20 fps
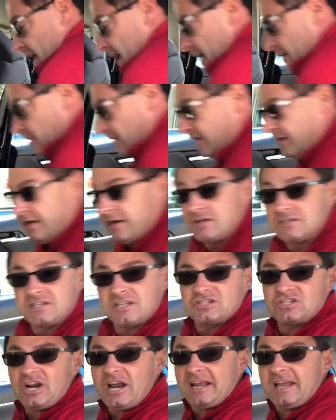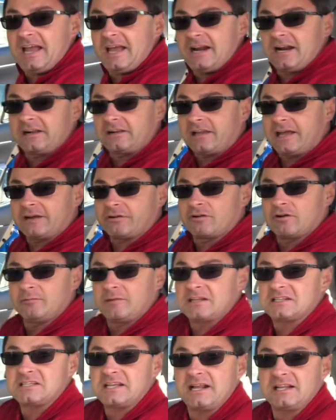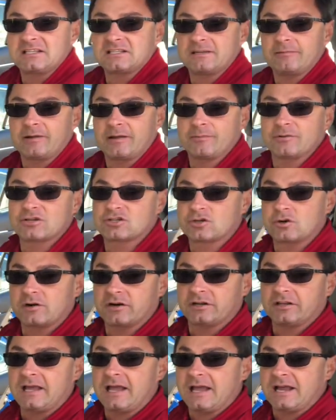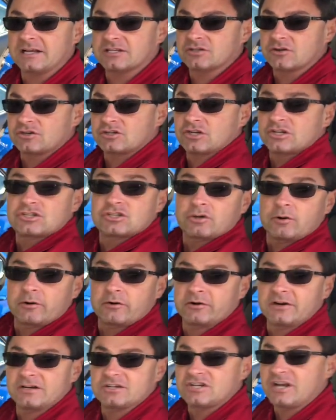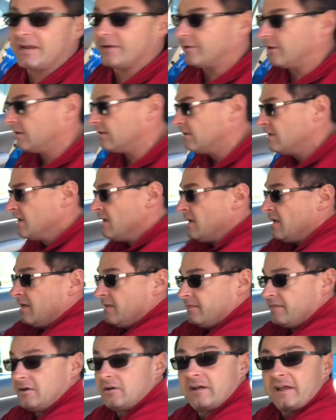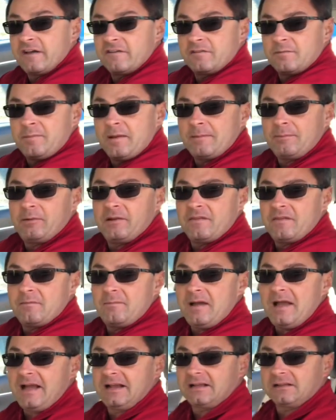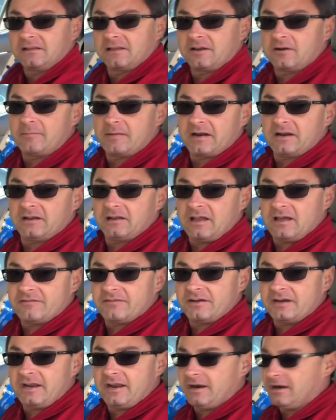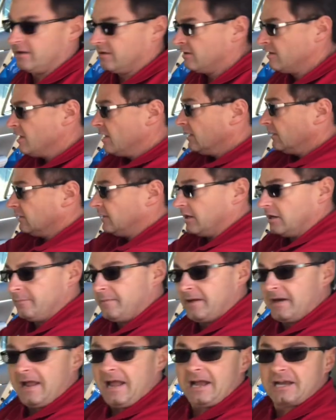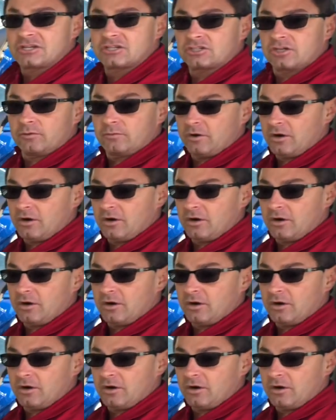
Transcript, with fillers: And then here's the gigantic legroom. Let's say it's somebody with shorter legs or just shorter in general. They'll give the people in the back a little bit of love in here, a little bit of extra